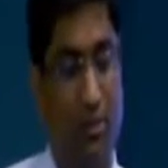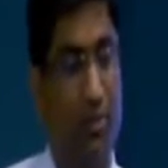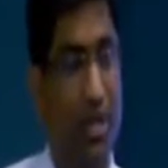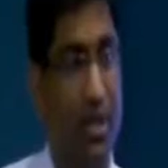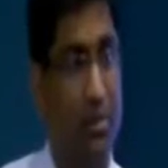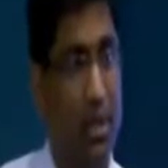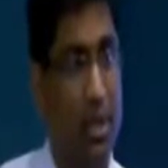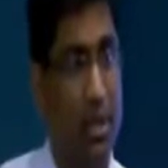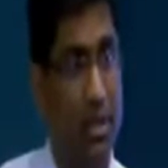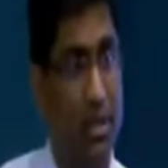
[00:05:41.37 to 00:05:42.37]
Somewhere in the
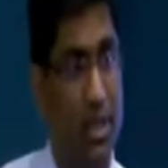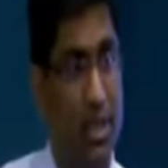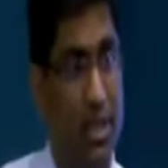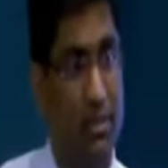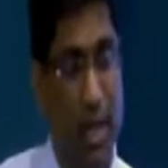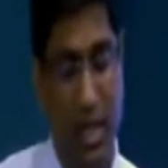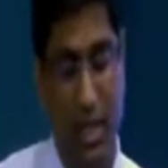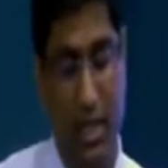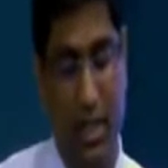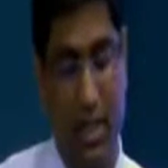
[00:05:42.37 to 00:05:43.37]
middle is the
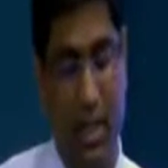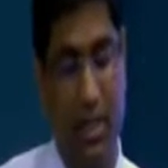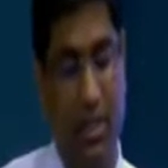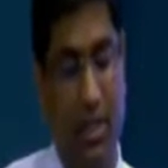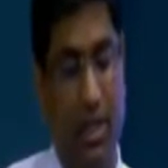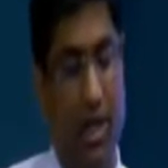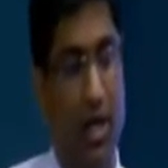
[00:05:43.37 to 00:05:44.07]
Hispanic and